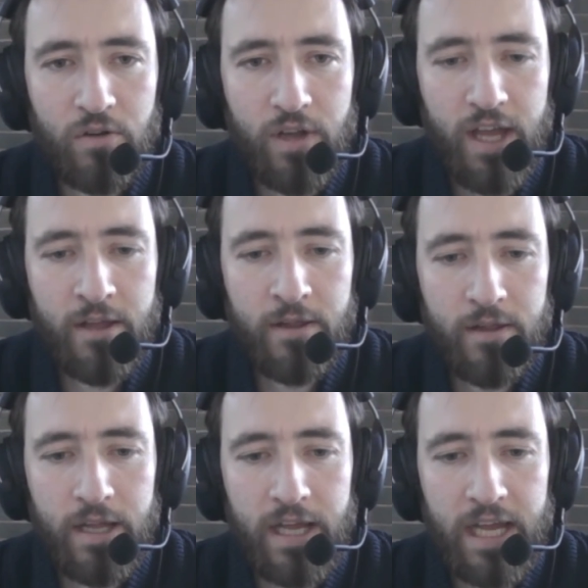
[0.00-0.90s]
Okay.
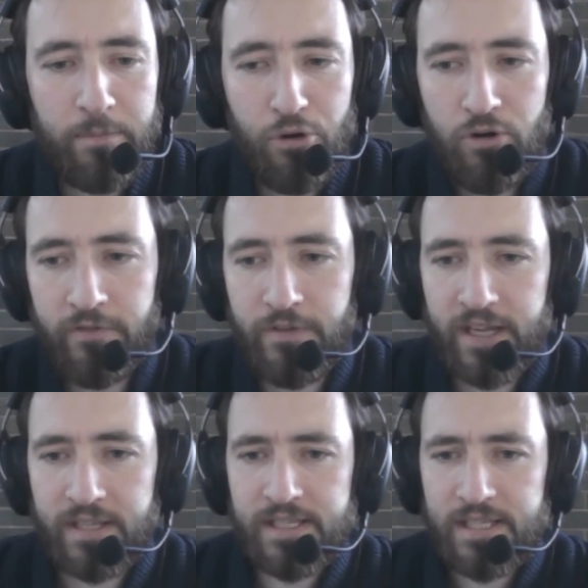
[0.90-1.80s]

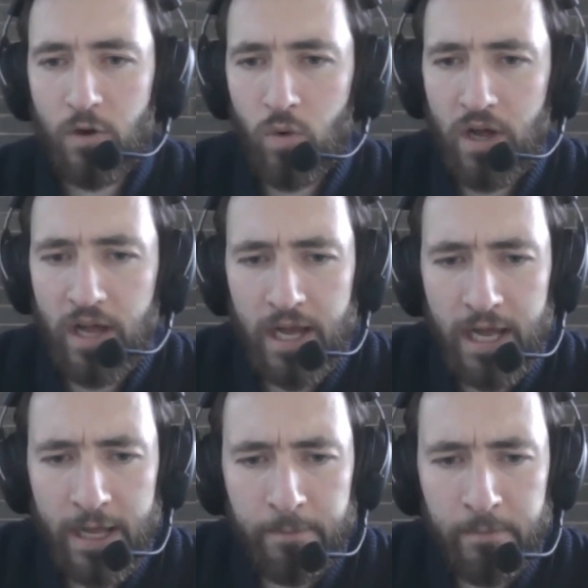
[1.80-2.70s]
Perfect. So
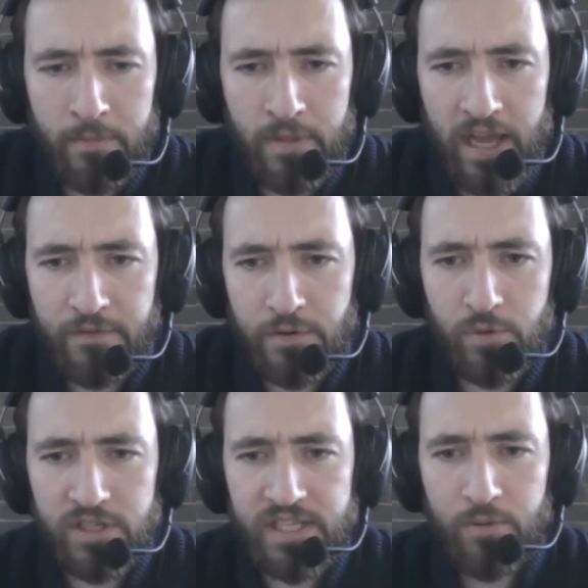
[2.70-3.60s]

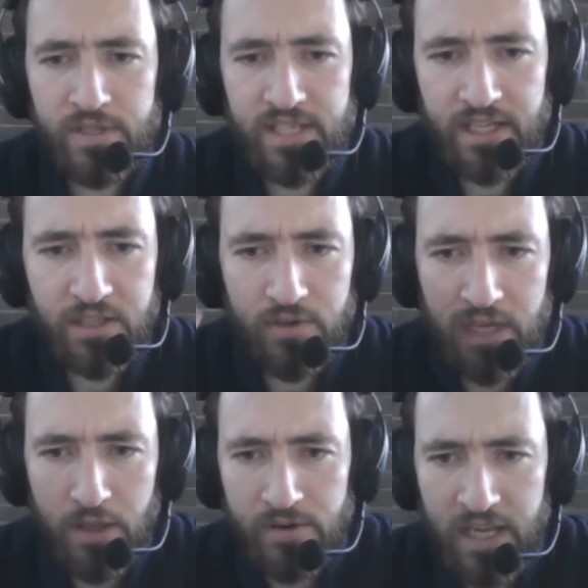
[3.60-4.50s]
afterwards, I will send you
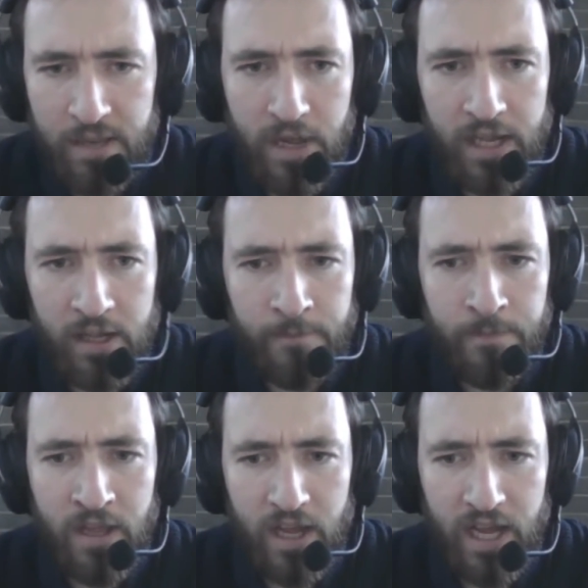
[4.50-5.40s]
another email,
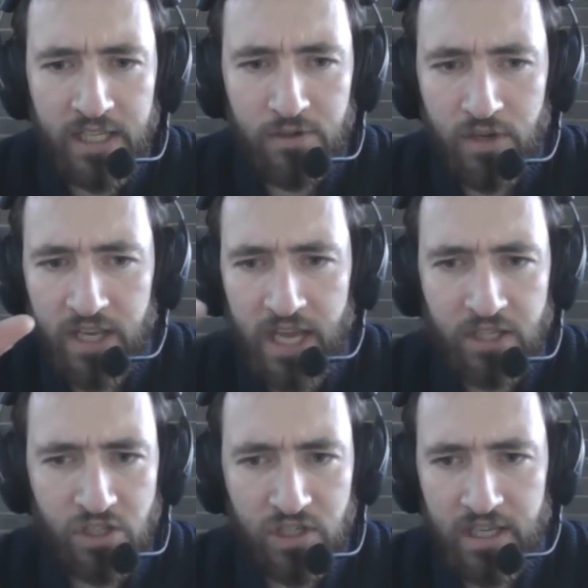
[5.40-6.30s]
and you can
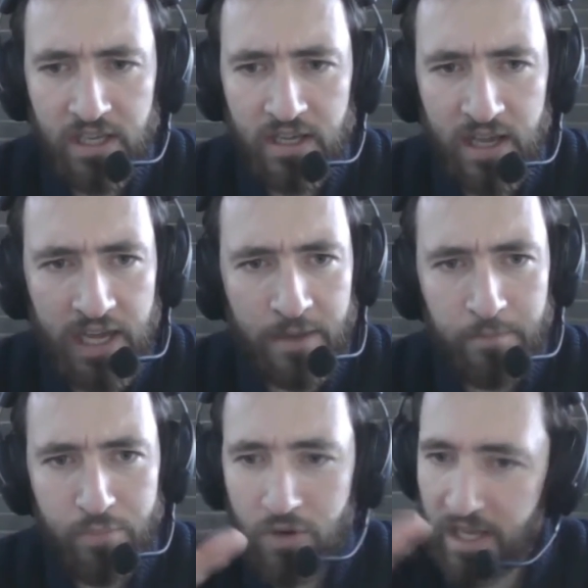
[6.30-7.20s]
actually
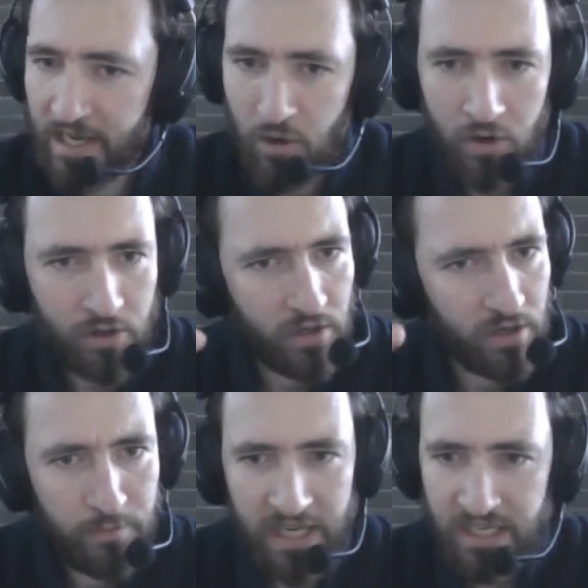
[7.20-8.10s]
book a
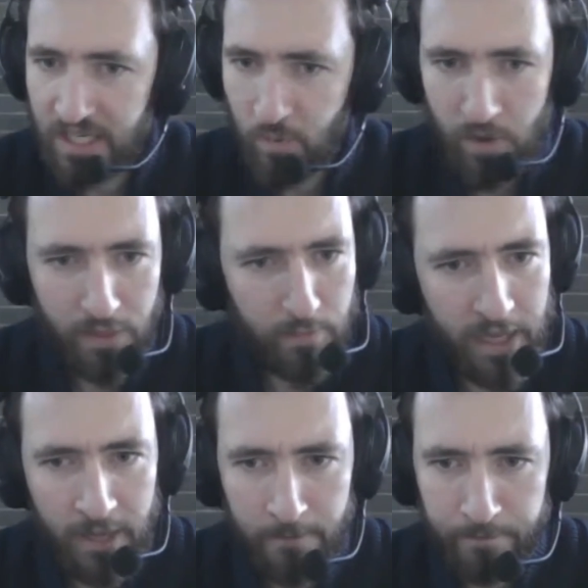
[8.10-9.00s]
longer meeting with
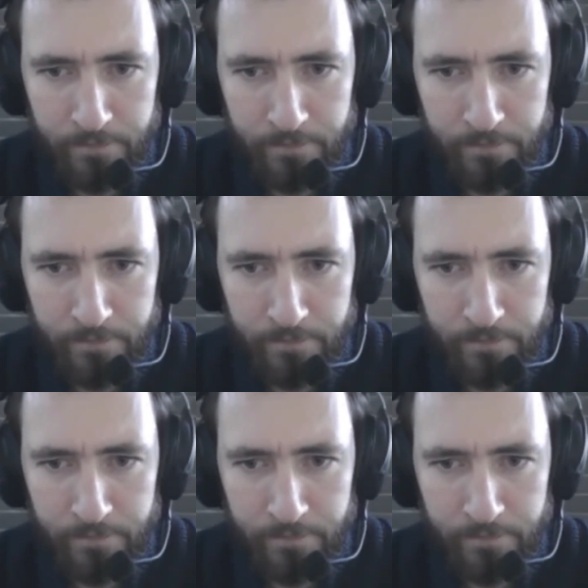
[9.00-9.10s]
me.